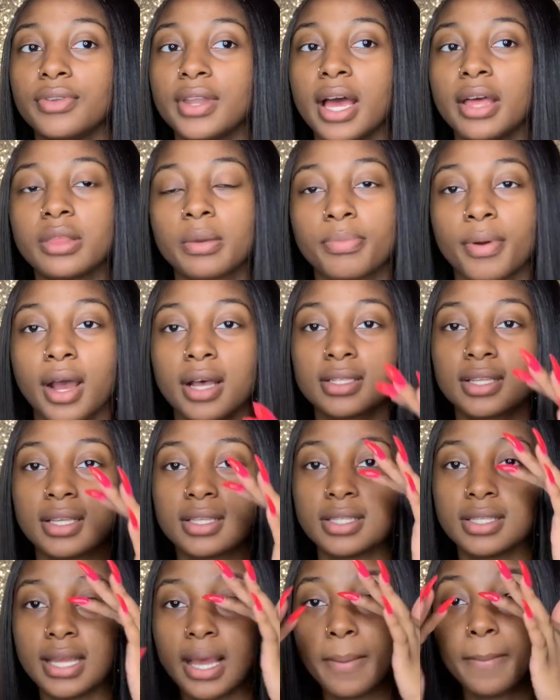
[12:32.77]
not in the
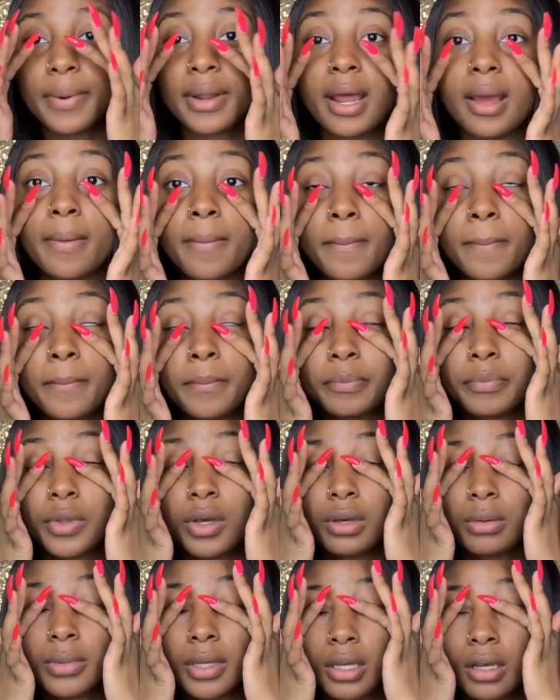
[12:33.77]
process yet, but I'm
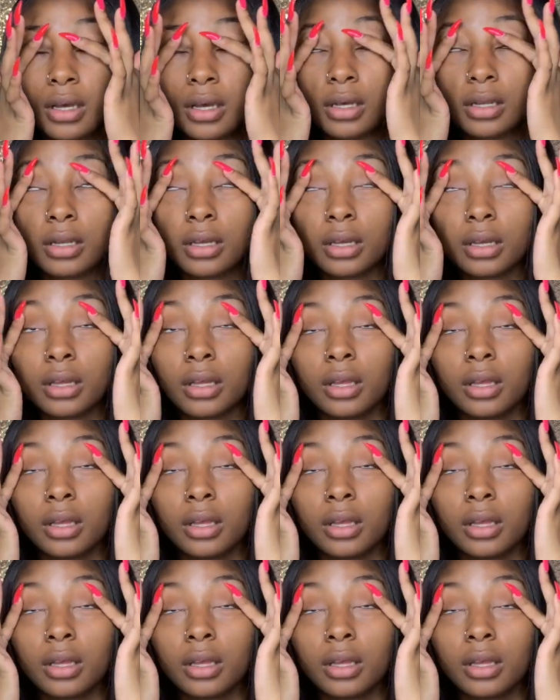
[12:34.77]
oh my god,